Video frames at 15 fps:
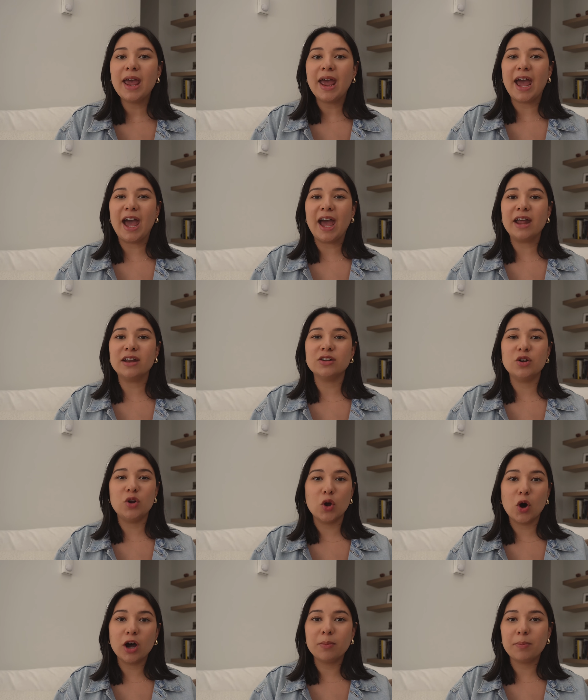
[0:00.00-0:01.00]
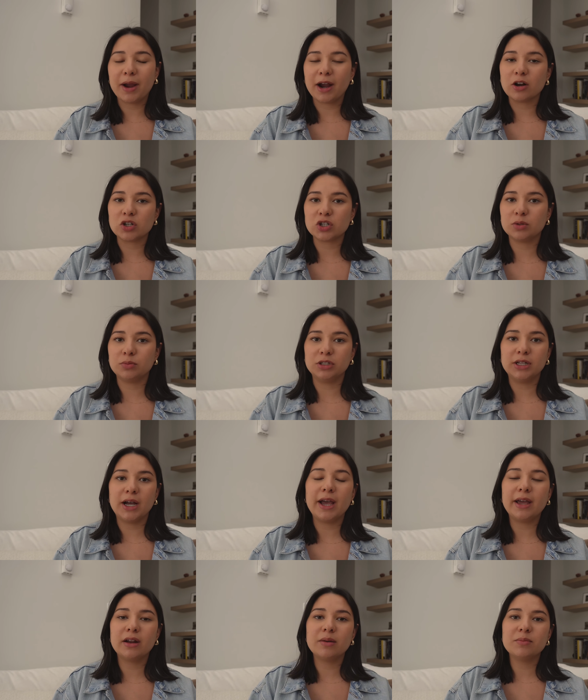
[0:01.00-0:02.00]
and non-perishable
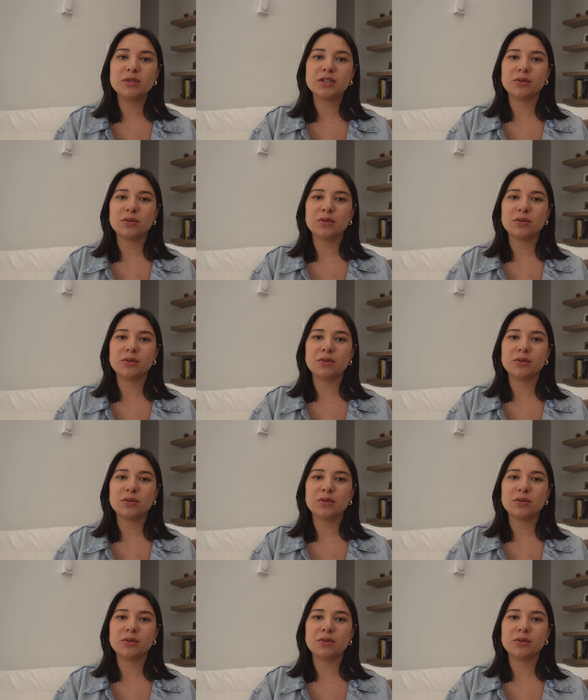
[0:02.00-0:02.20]
items.